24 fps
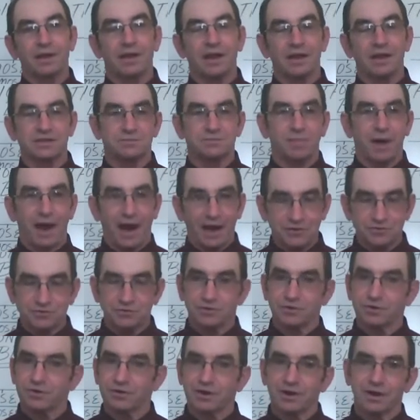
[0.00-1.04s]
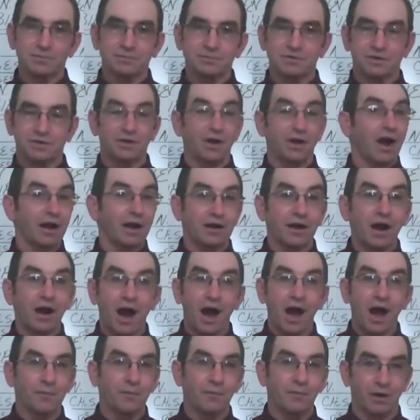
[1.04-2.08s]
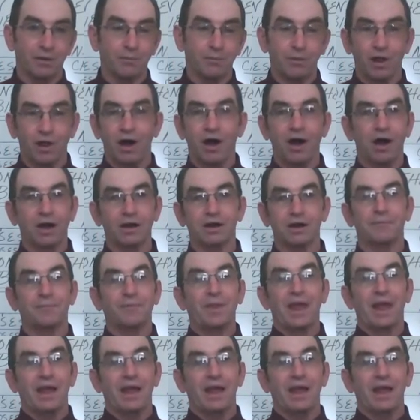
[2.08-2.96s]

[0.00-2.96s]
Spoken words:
That's BaxterCribs.com, a blog.